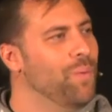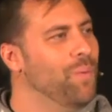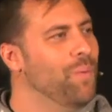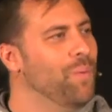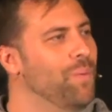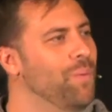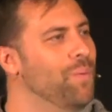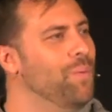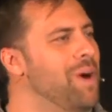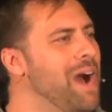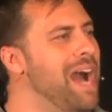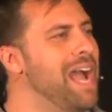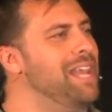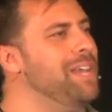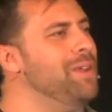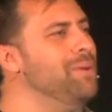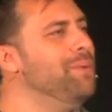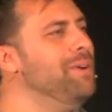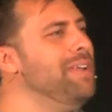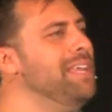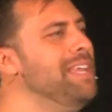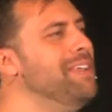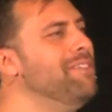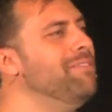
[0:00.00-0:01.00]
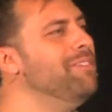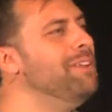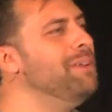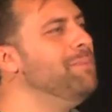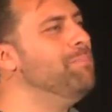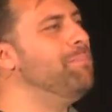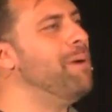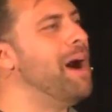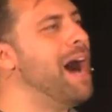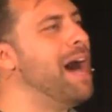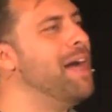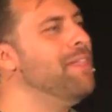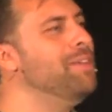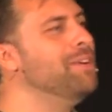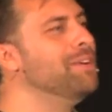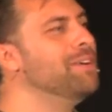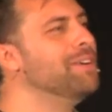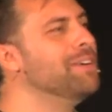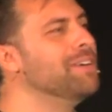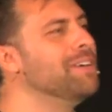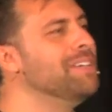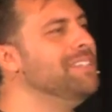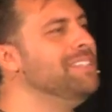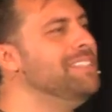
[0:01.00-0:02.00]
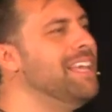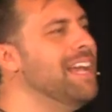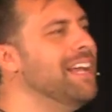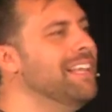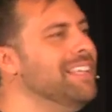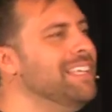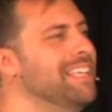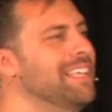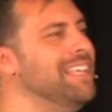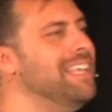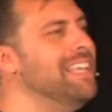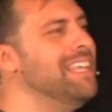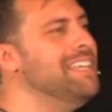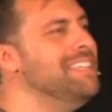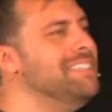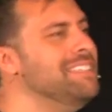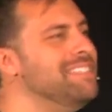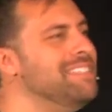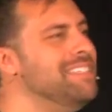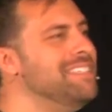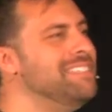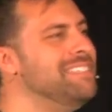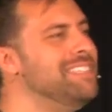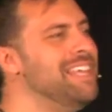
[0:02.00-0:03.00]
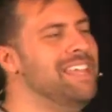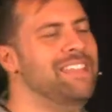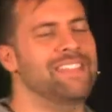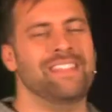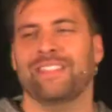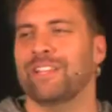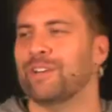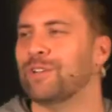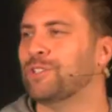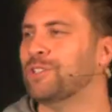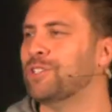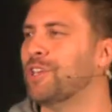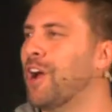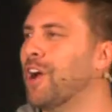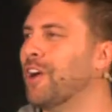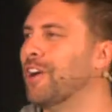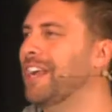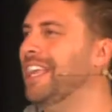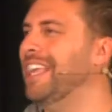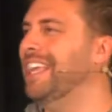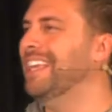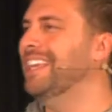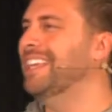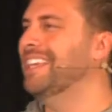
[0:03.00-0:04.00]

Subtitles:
Why do we even bother telling kids to say that they're sorry?